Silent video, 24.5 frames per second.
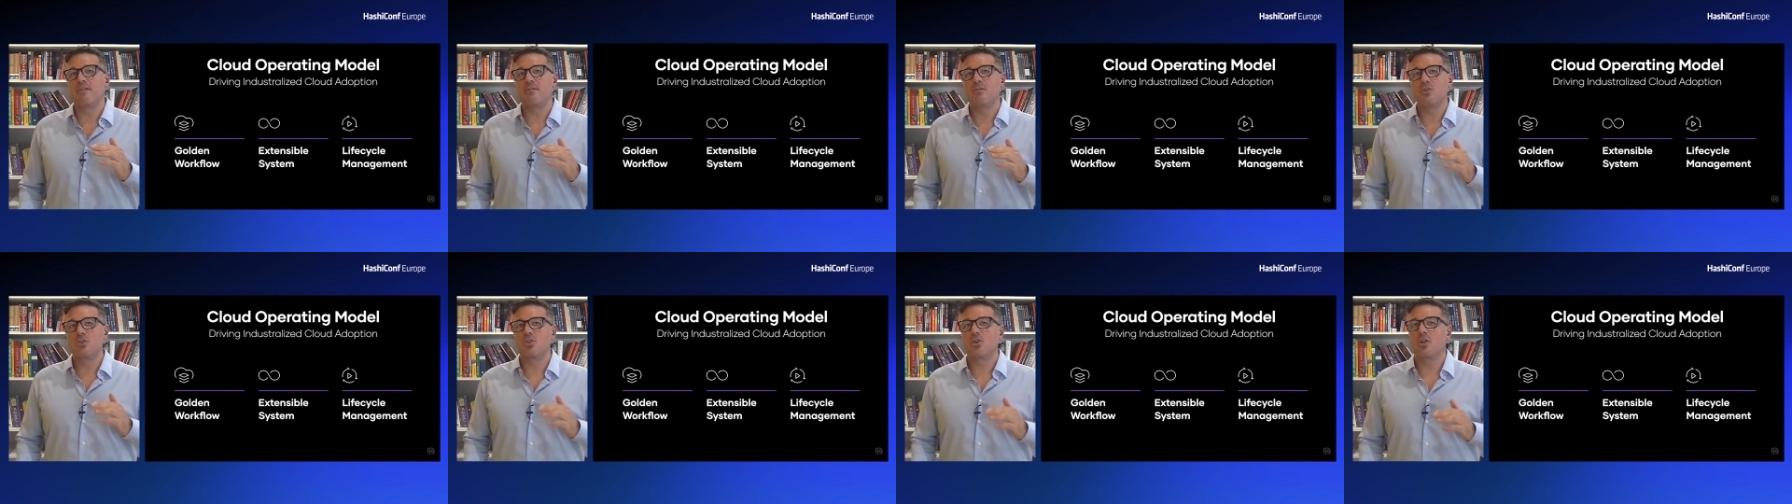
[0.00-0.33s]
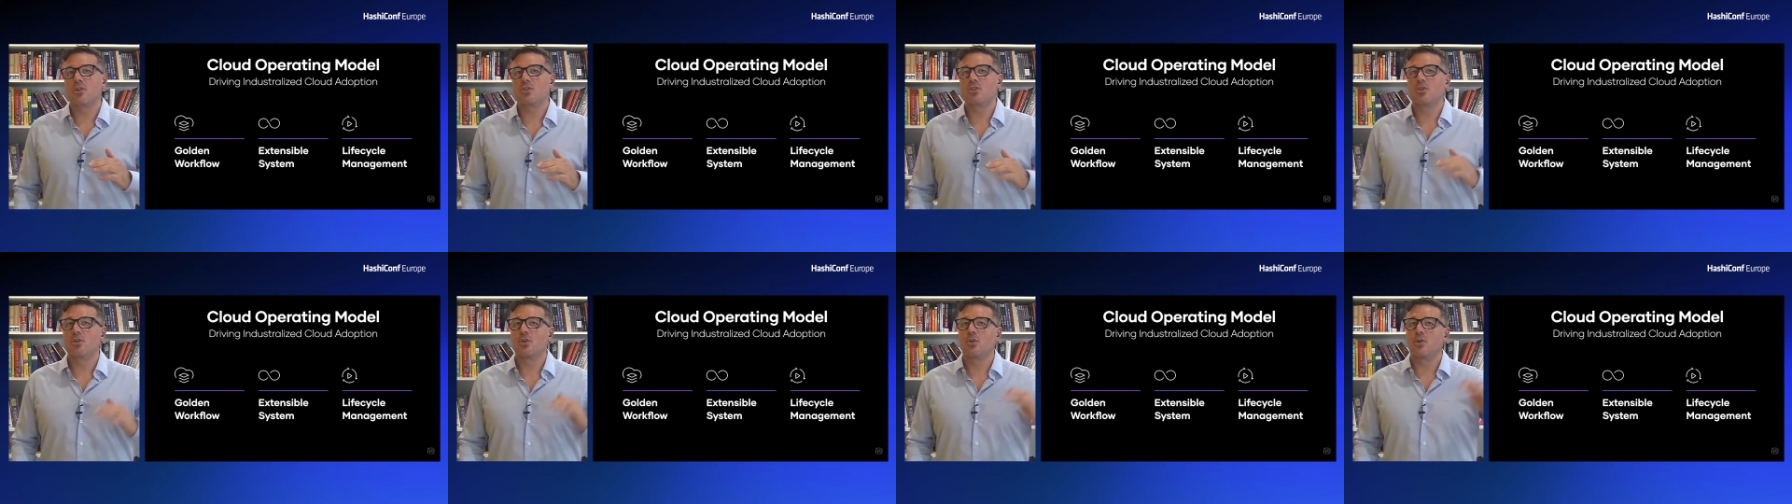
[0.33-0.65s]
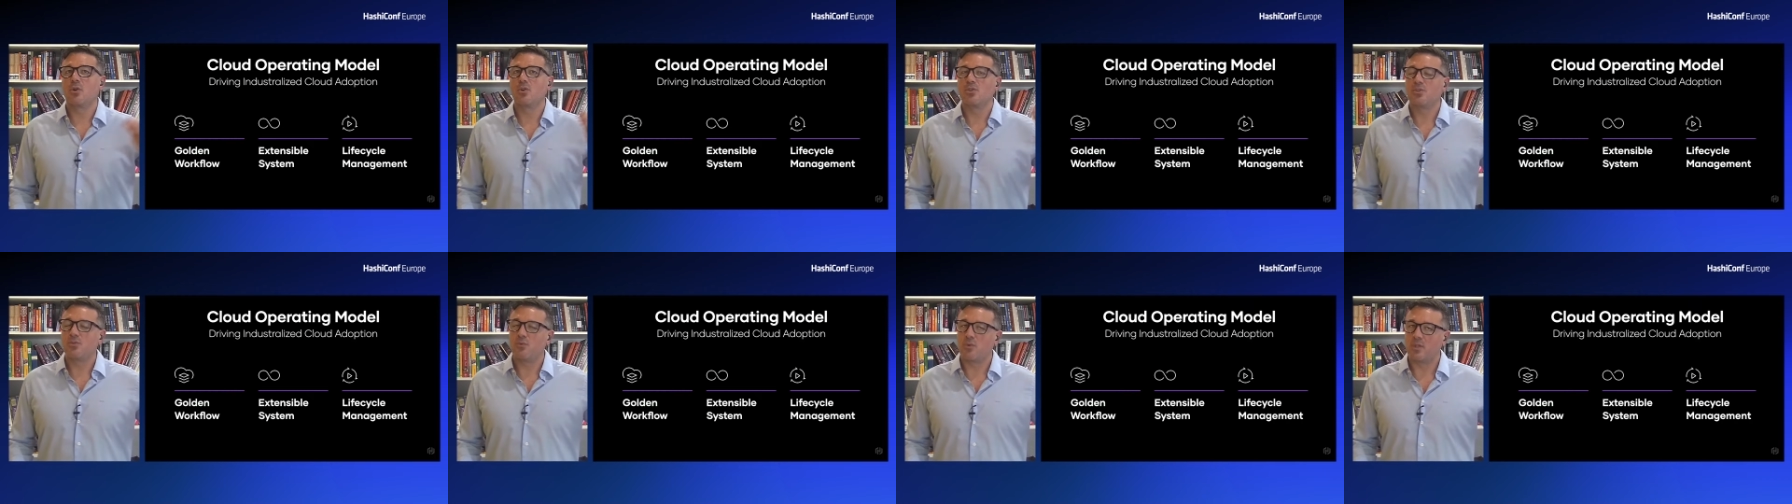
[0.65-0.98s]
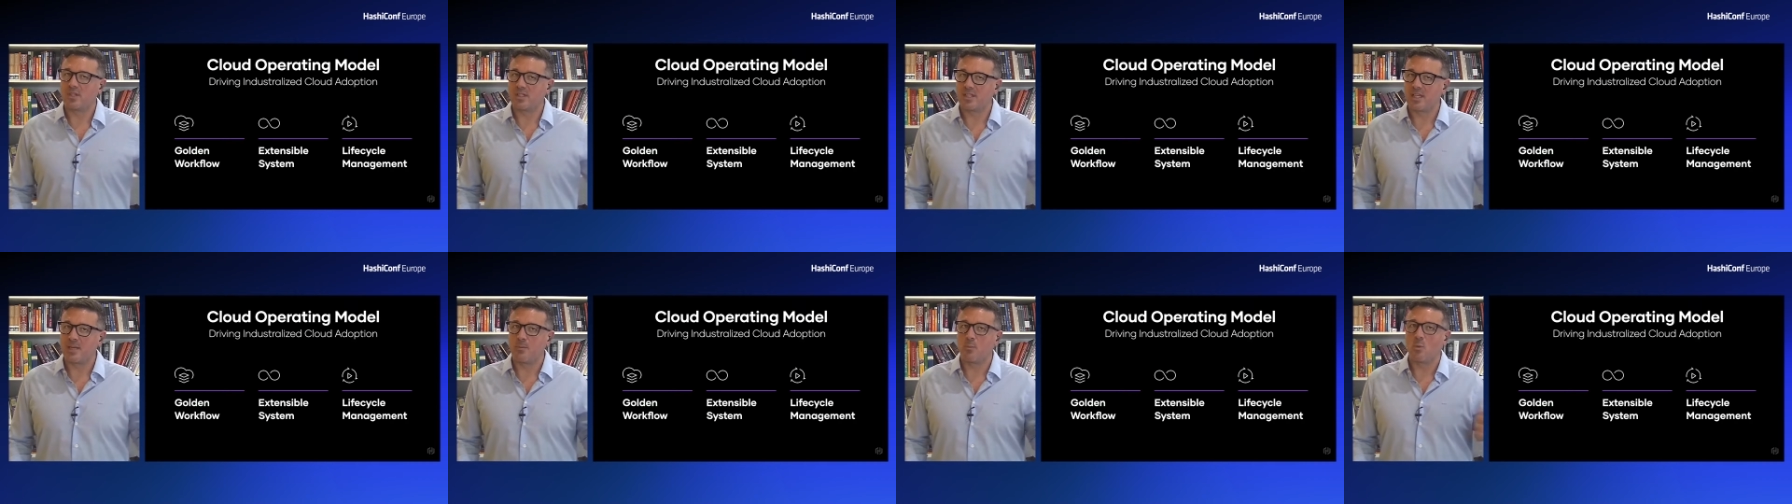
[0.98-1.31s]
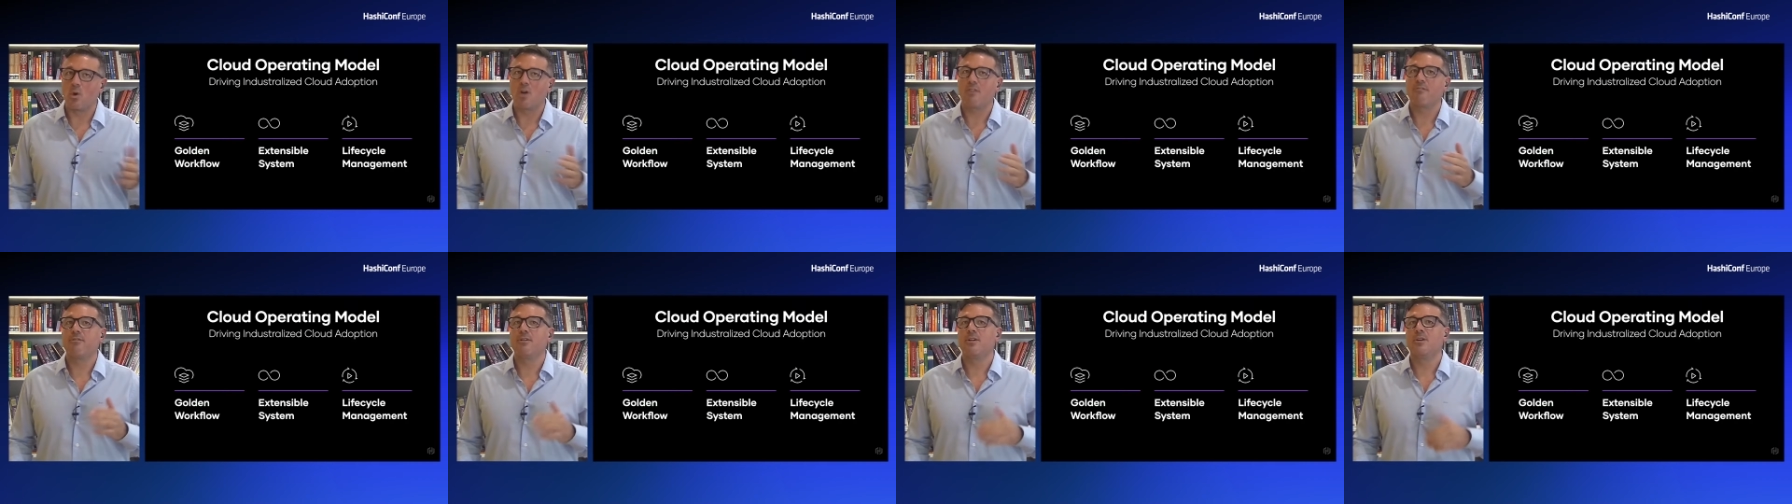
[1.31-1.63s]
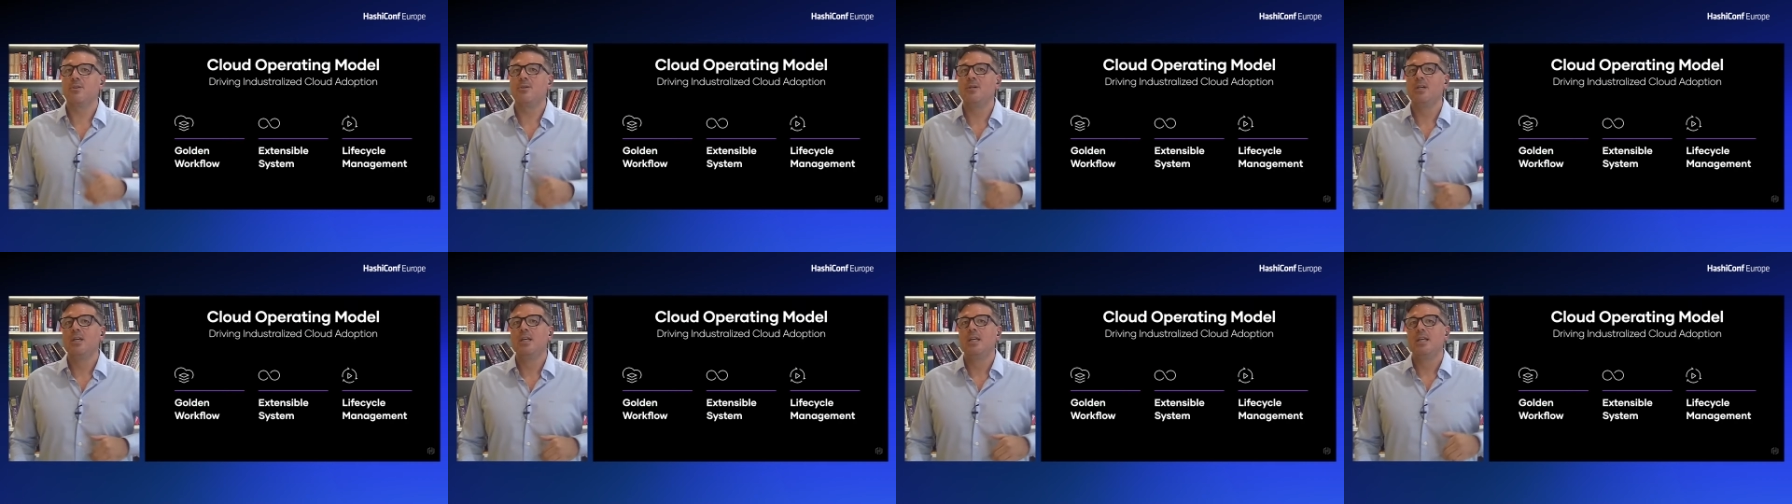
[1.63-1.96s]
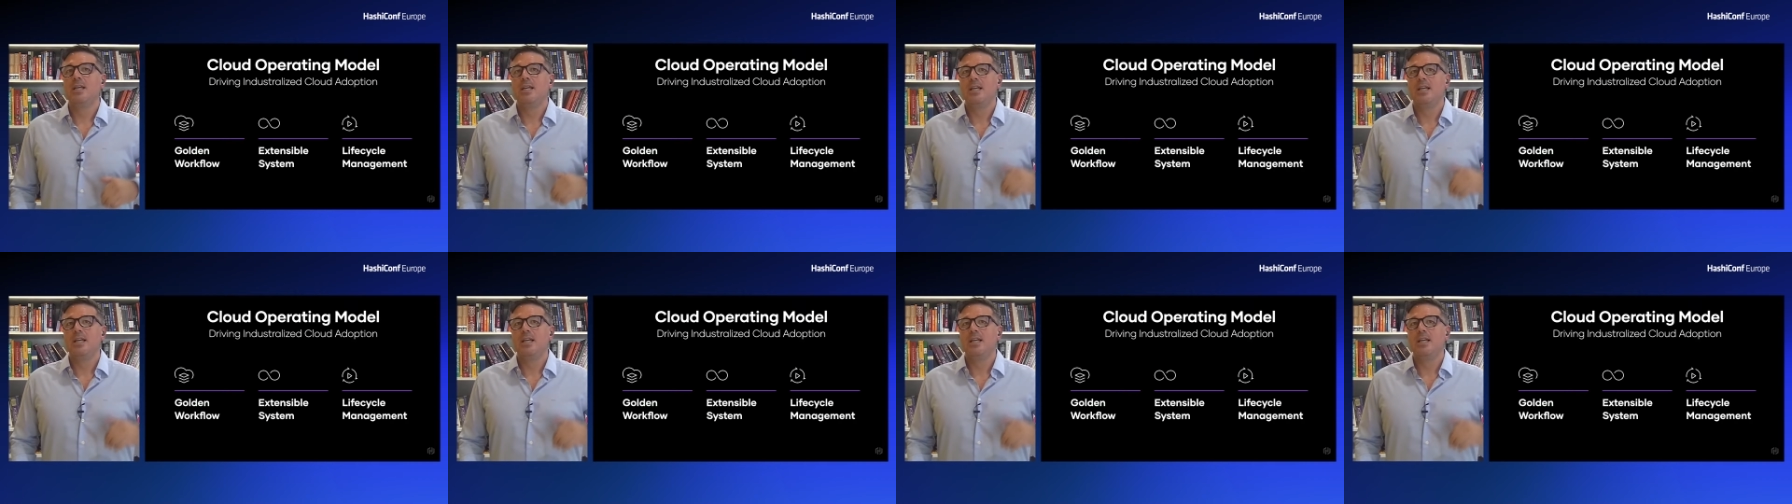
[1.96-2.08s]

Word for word: infrastructure goes through the same workflow